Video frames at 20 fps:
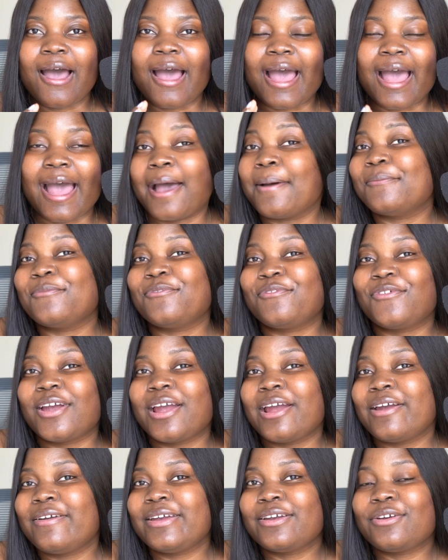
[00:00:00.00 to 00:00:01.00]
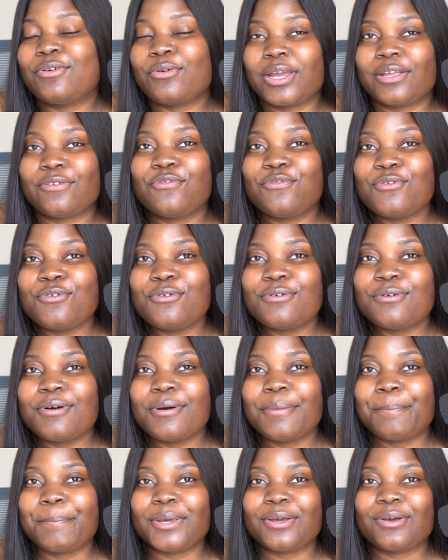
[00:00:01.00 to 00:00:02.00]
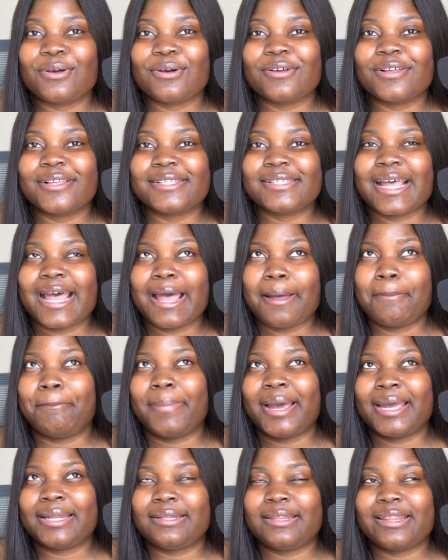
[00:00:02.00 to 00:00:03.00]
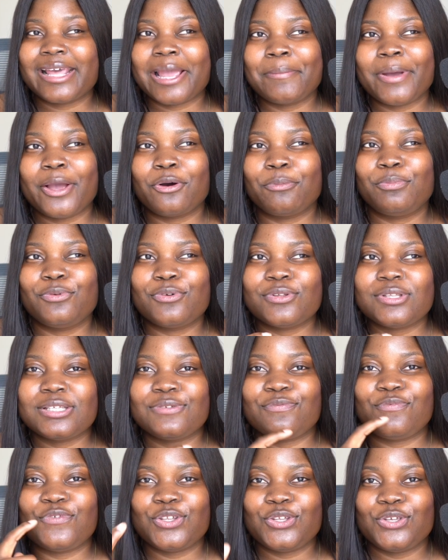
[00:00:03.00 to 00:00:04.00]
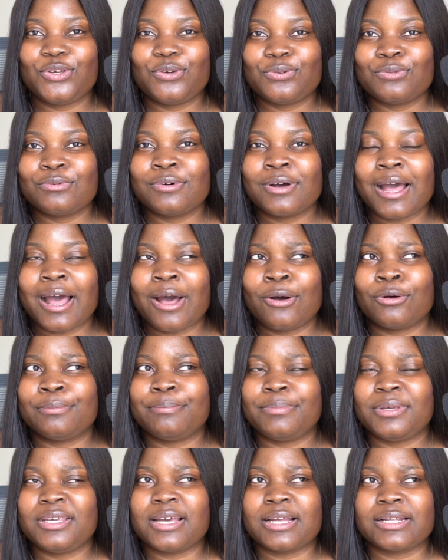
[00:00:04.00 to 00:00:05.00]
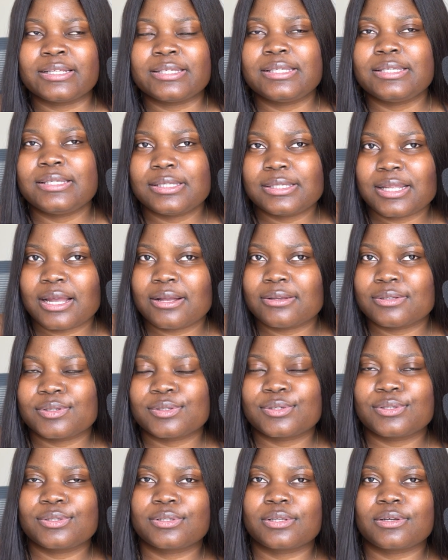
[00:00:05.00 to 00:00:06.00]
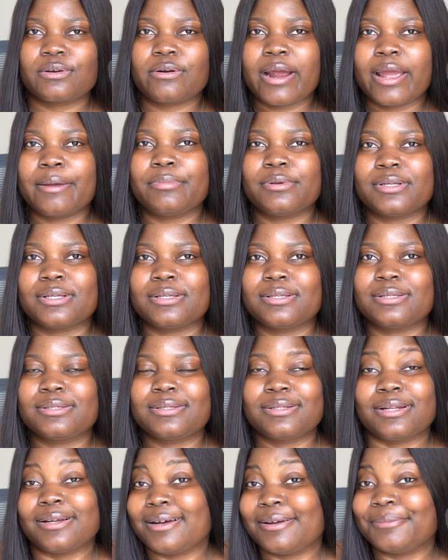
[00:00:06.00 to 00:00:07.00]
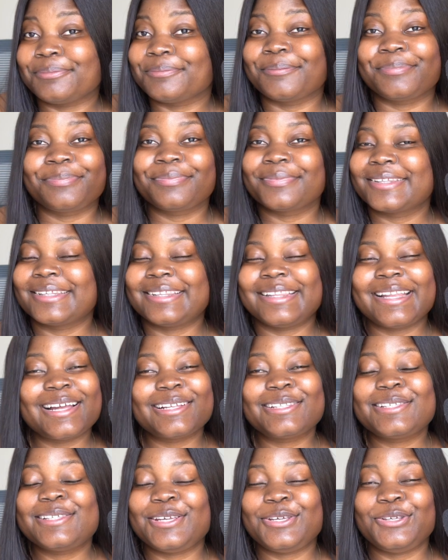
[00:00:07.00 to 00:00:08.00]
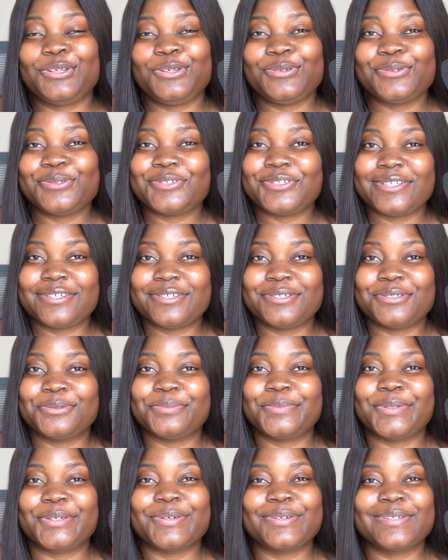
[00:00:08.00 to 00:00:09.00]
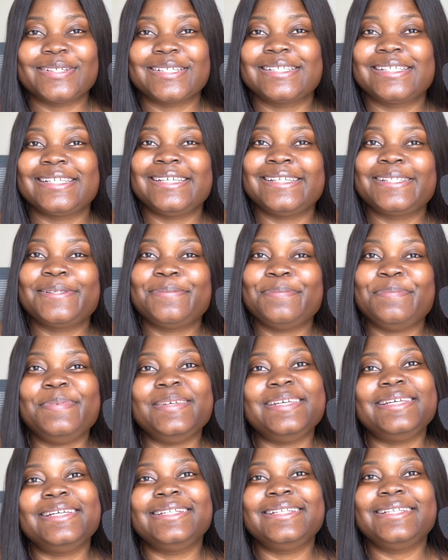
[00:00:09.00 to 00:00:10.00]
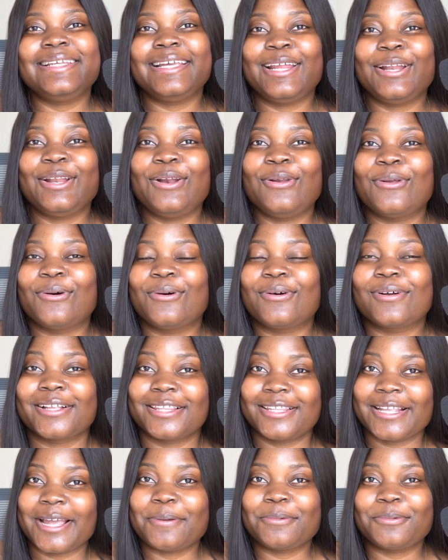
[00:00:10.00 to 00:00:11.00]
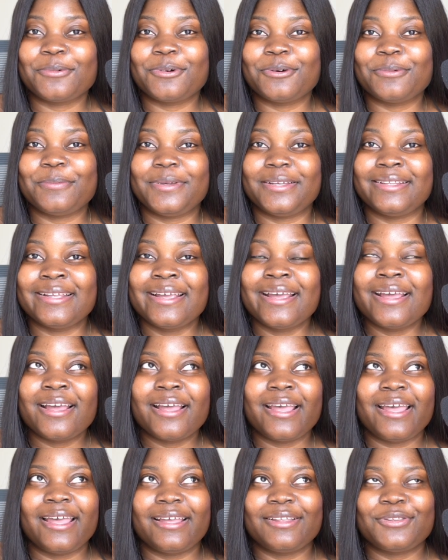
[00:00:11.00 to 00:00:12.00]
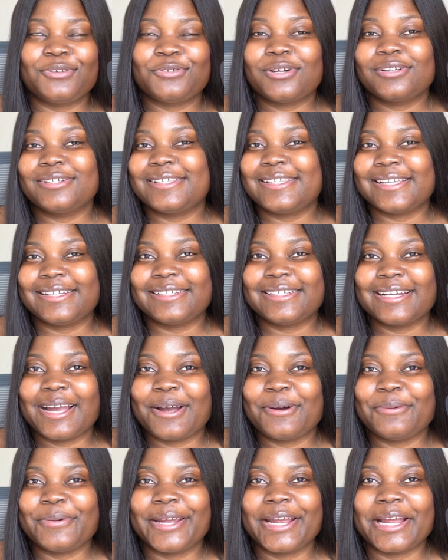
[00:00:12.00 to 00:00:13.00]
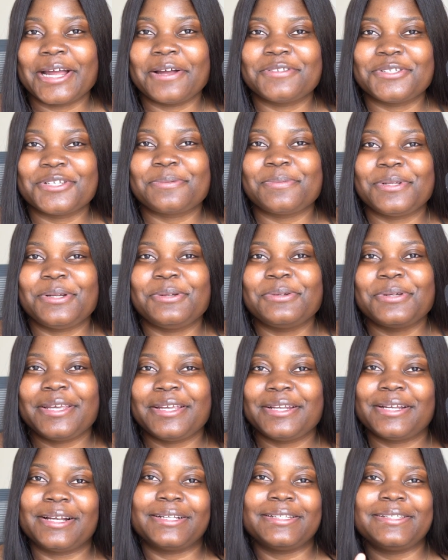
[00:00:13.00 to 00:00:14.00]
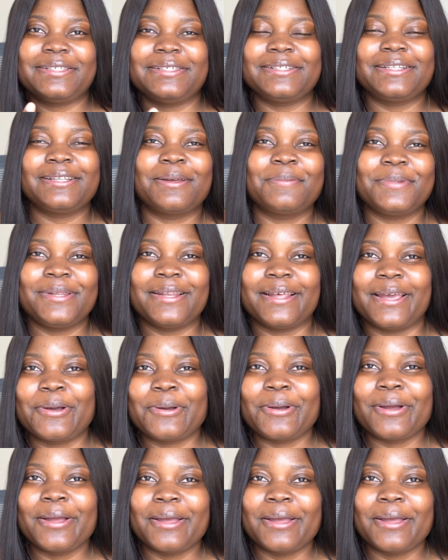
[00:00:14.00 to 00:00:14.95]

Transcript: am very grateful because by the time I upload this video, I will be at 6,000 subscribers. That's a huge deal because it's been a long time coming. Throughout this entire week, I've just been looking at it and be like,